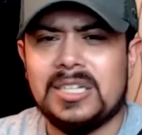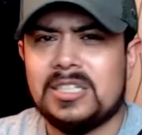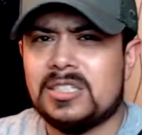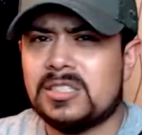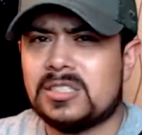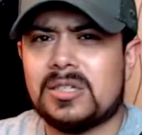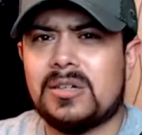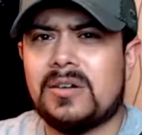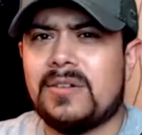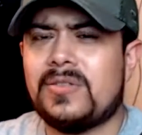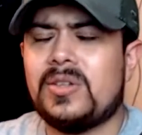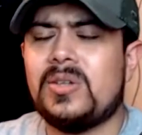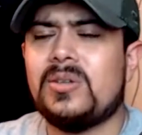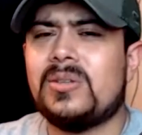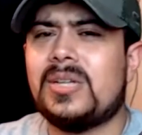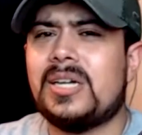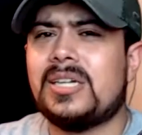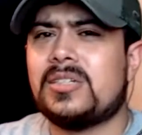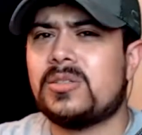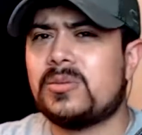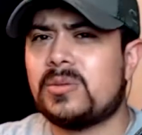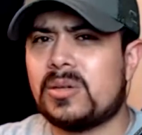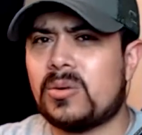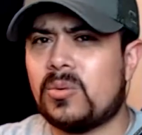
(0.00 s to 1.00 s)
So if you
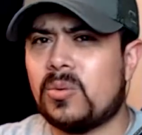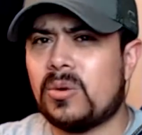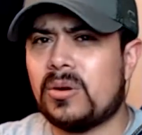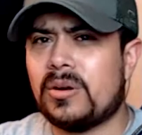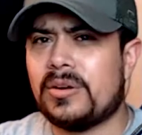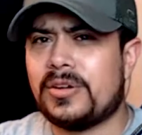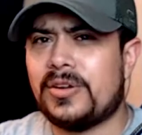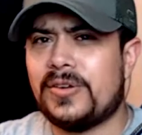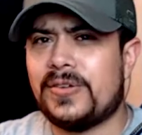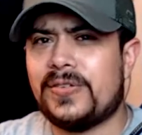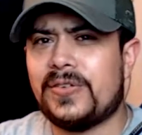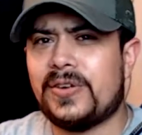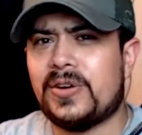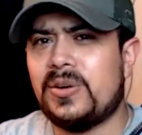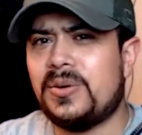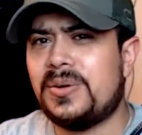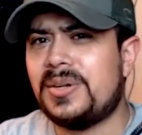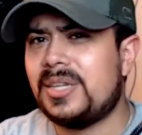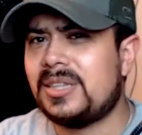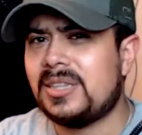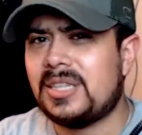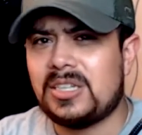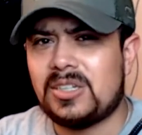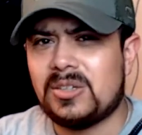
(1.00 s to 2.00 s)
like to record on your phone
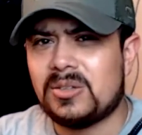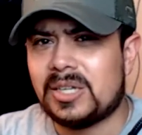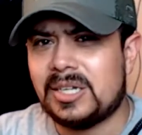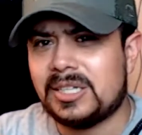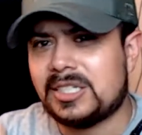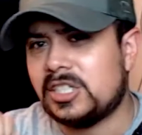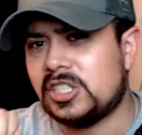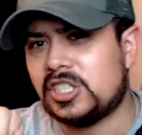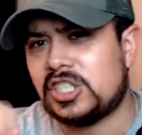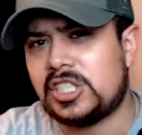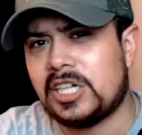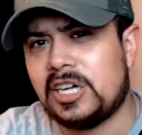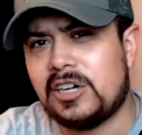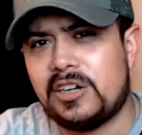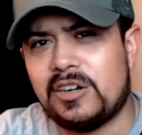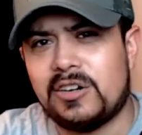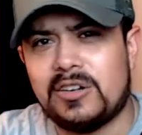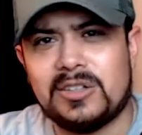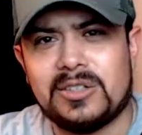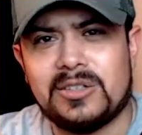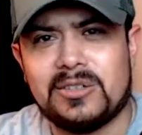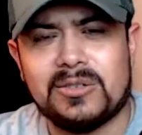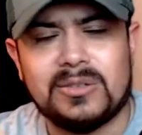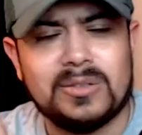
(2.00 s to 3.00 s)
and then you like to share your
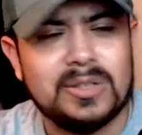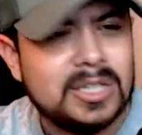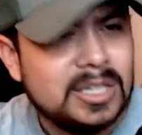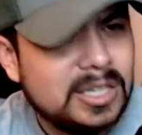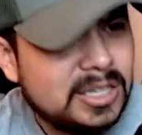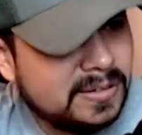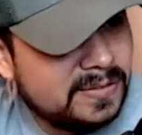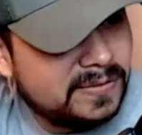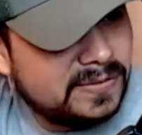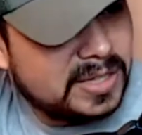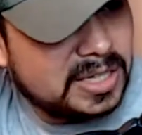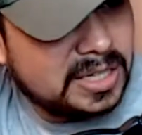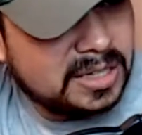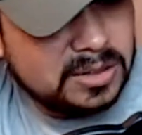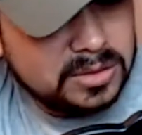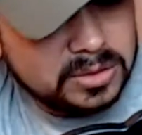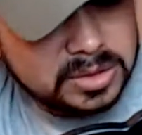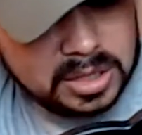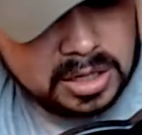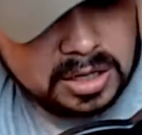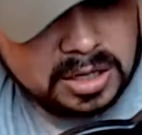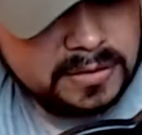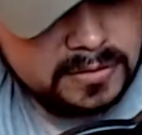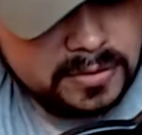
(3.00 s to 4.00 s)
little videos
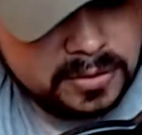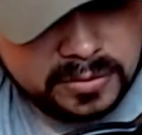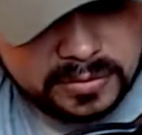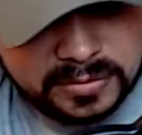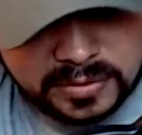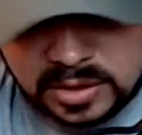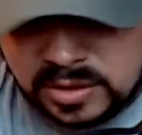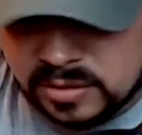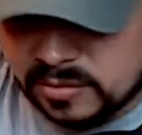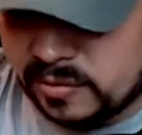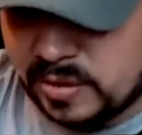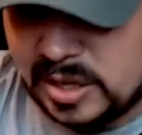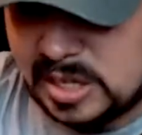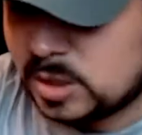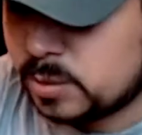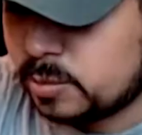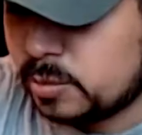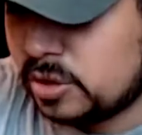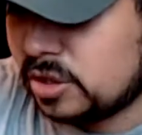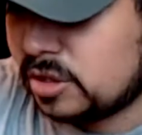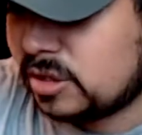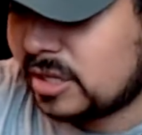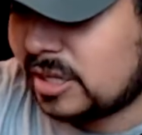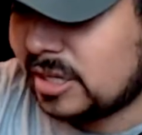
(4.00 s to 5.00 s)
off of
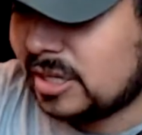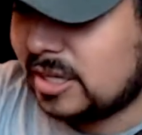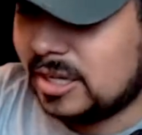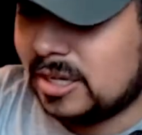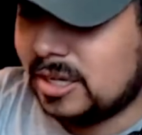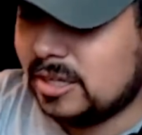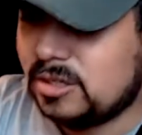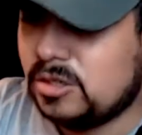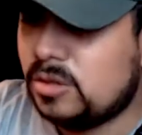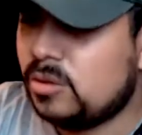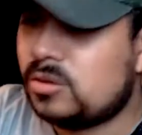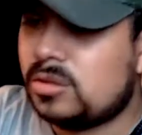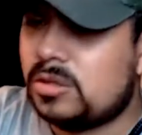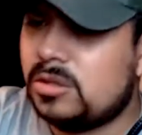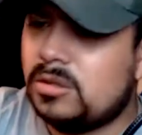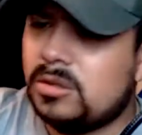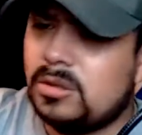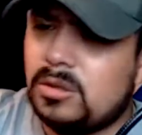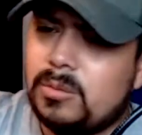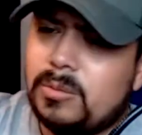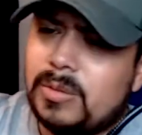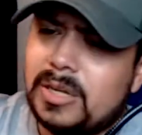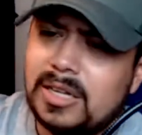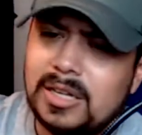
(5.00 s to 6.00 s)
Facebook and
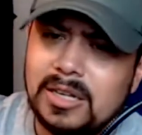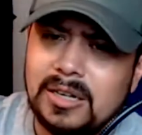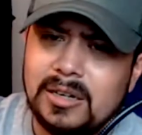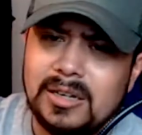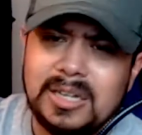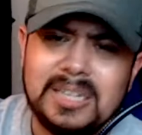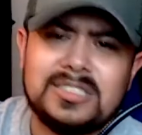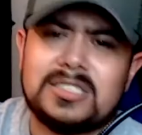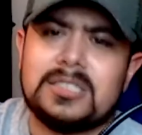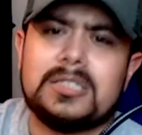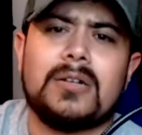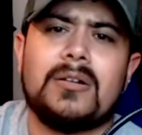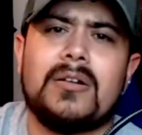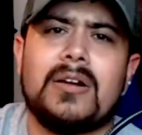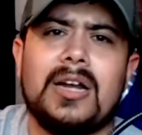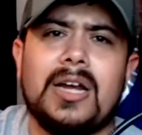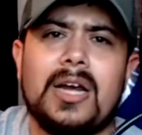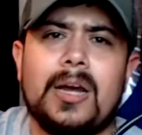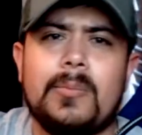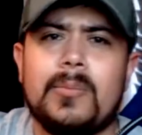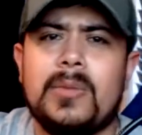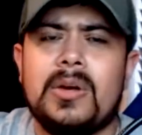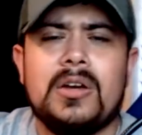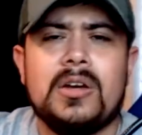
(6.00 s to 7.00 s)
YouTube and
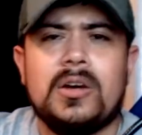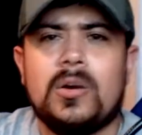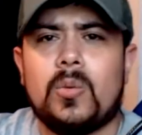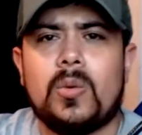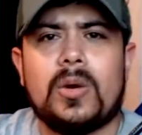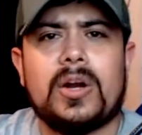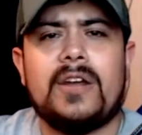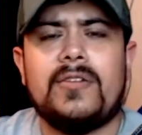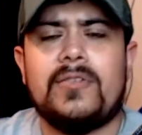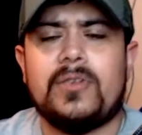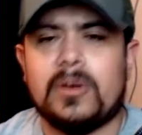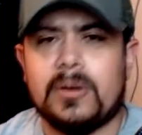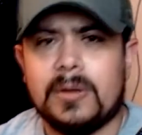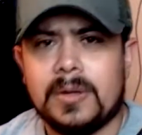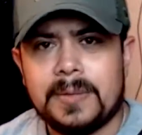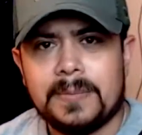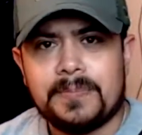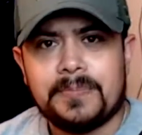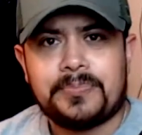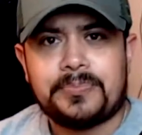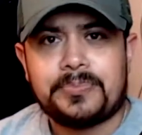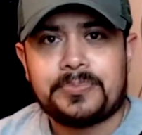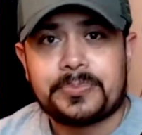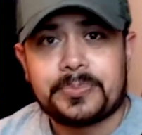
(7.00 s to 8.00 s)
Instagram, whatever,
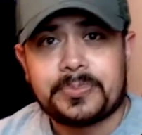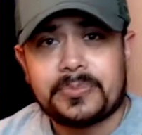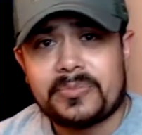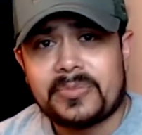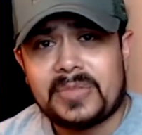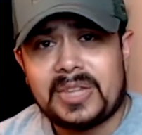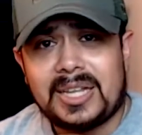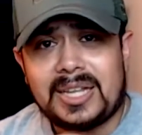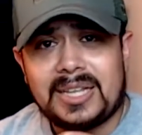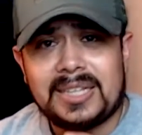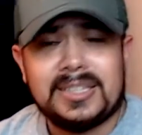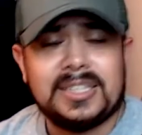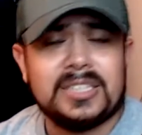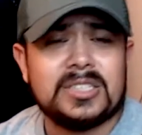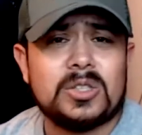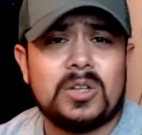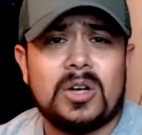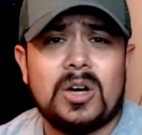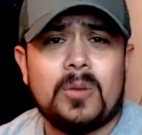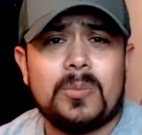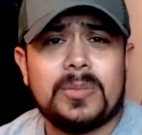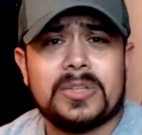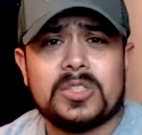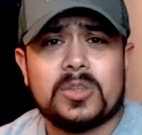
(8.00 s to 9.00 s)
this will
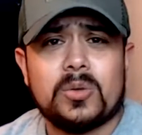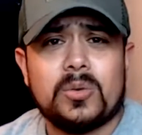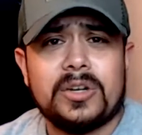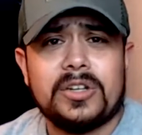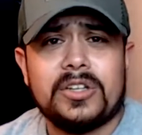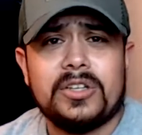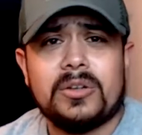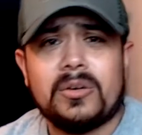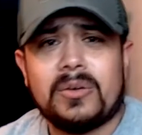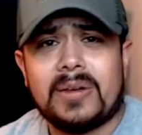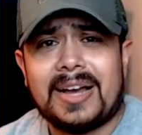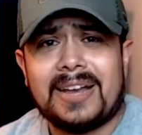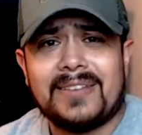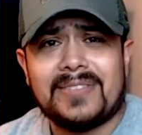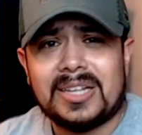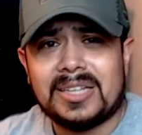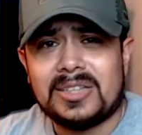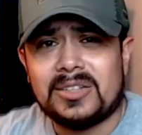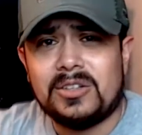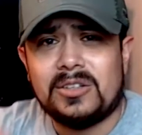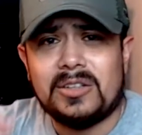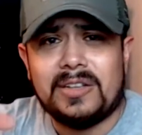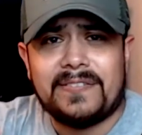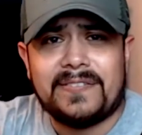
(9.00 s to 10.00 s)
help it to where you don't have that
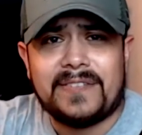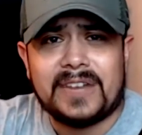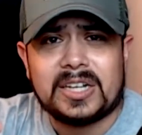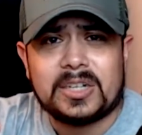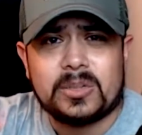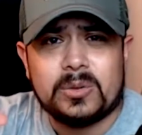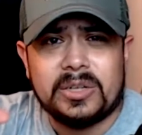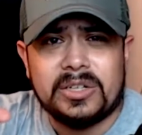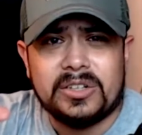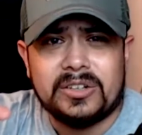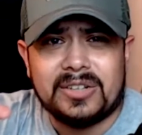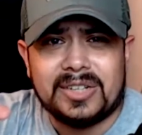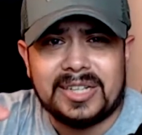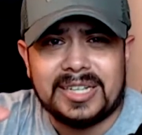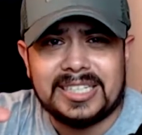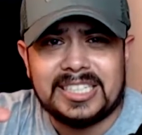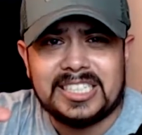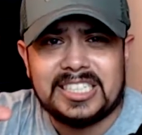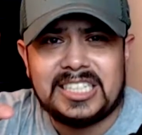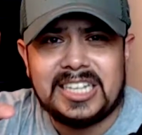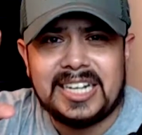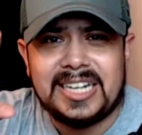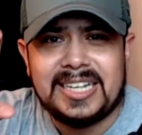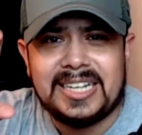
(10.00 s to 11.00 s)
little effect where you're like
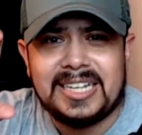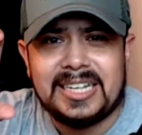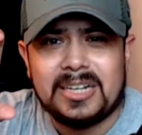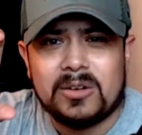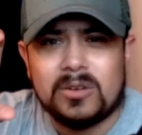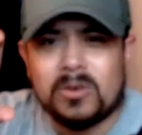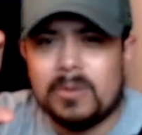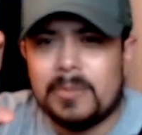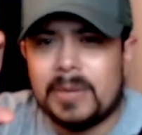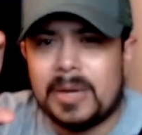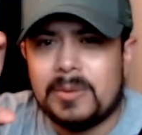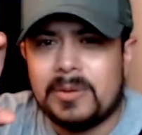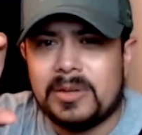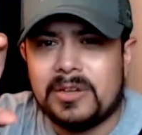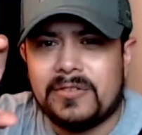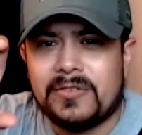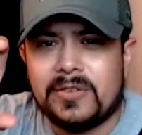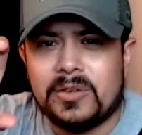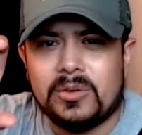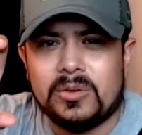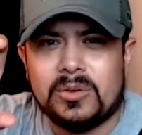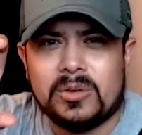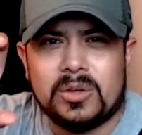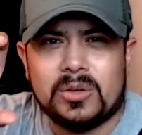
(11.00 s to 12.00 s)
shaking, or maybe if
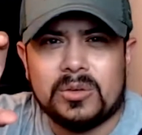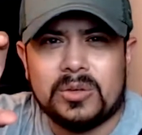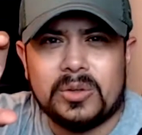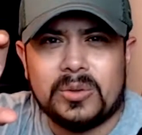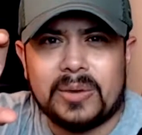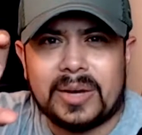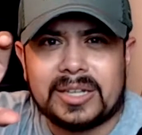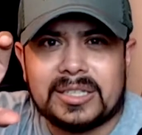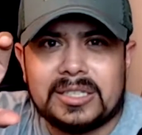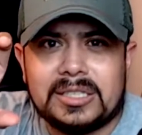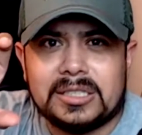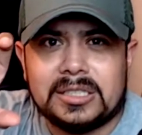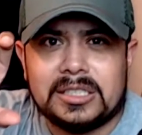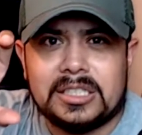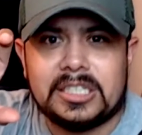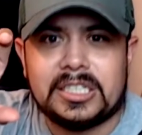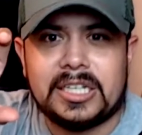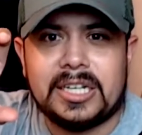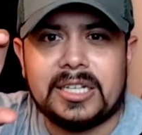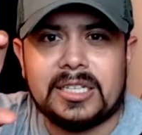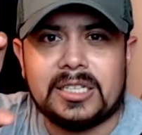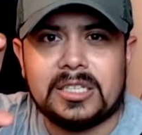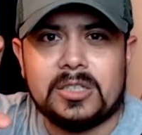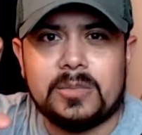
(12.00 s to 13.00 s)
you accidentally
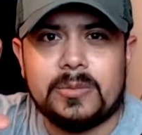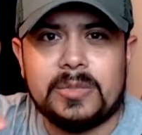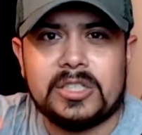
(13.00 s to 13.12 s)
shake a little bit